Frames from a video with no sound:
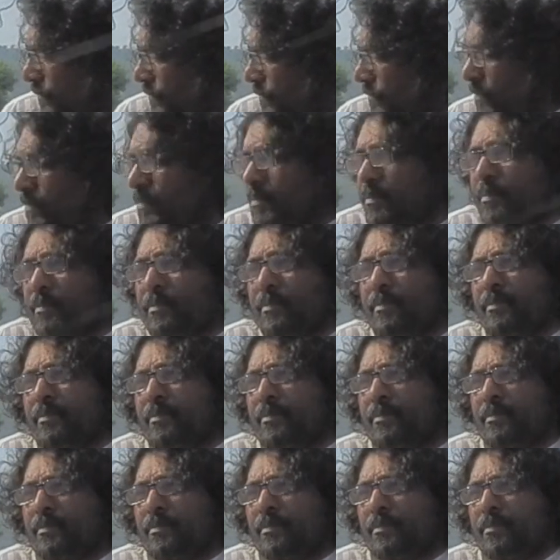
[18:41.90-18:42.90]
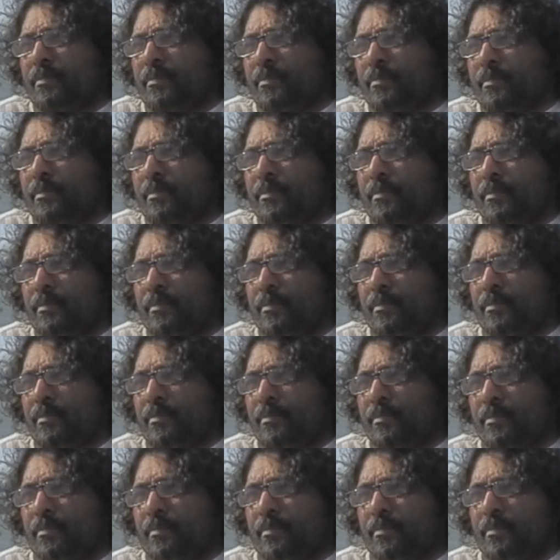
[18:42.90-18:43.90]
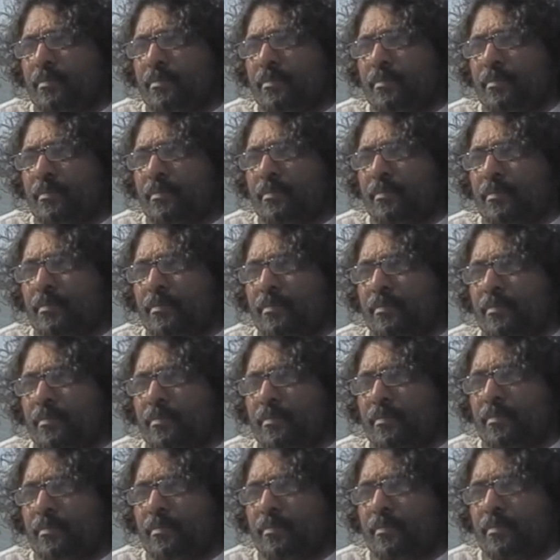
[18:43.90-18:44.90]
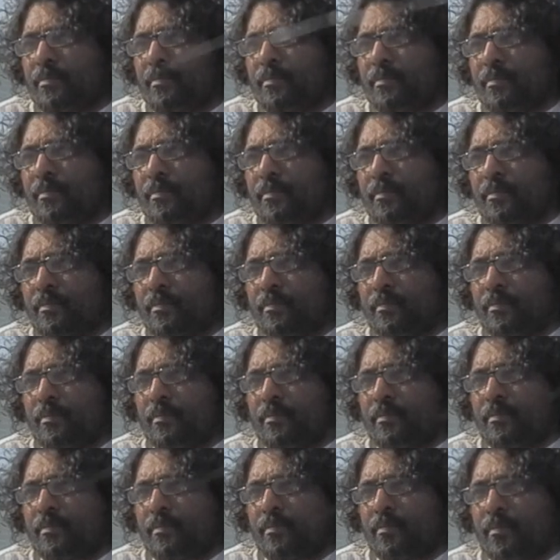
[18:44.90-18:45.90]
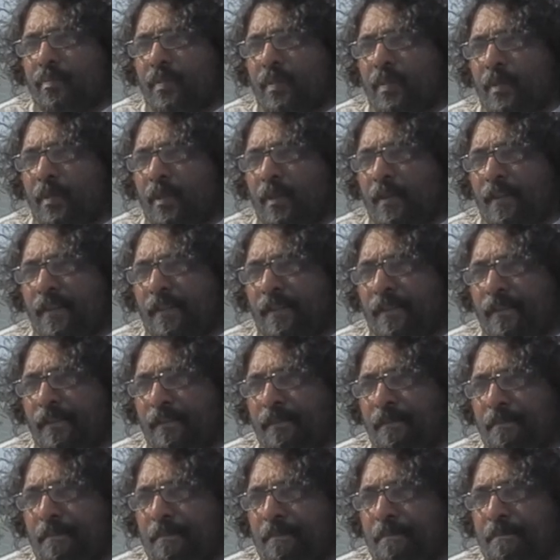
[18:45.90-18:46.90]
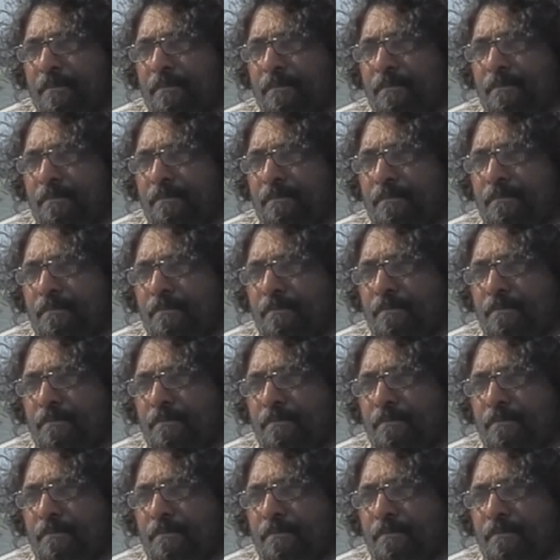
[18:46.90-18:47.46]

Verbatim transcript: have these authors really found their voice, or are they, or